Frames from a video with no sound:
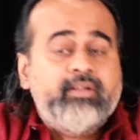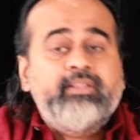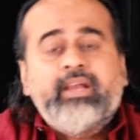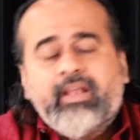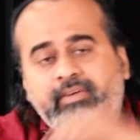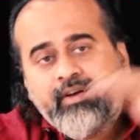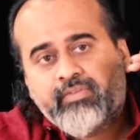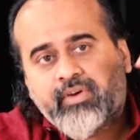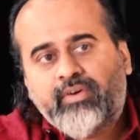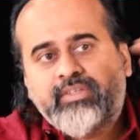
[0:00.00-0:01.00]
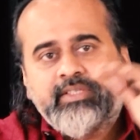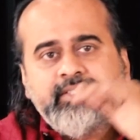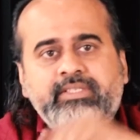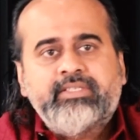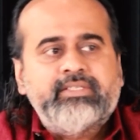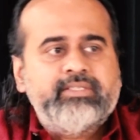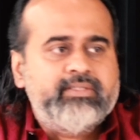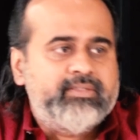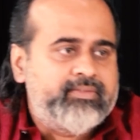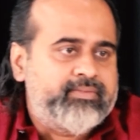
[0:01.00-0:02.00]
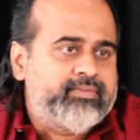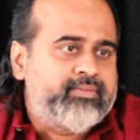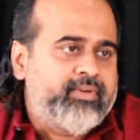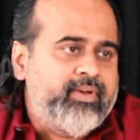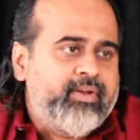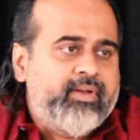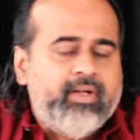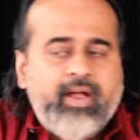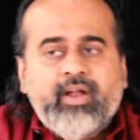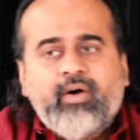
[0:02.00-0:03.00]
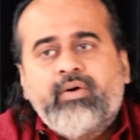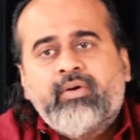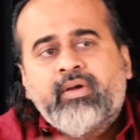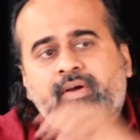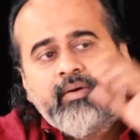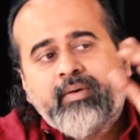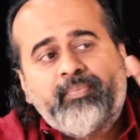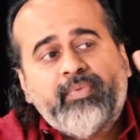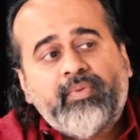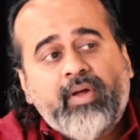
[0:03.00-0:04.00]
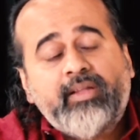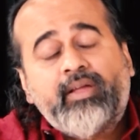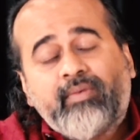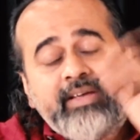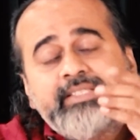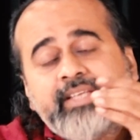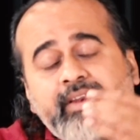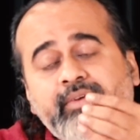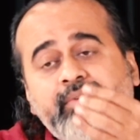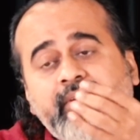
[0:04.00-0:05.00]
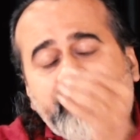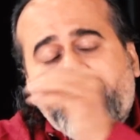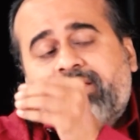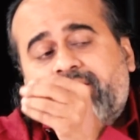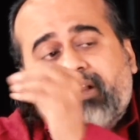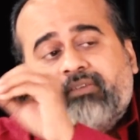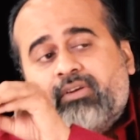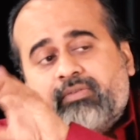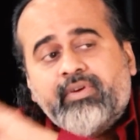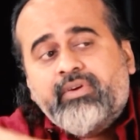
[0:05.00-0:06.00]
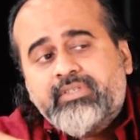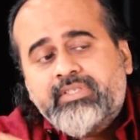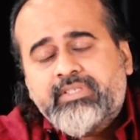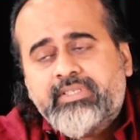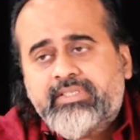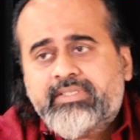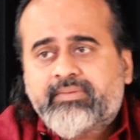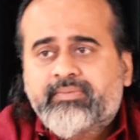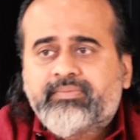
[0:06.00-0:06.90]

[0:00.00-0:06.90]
The level of your consciousness. And how otherwise can you define the level of your consciousness?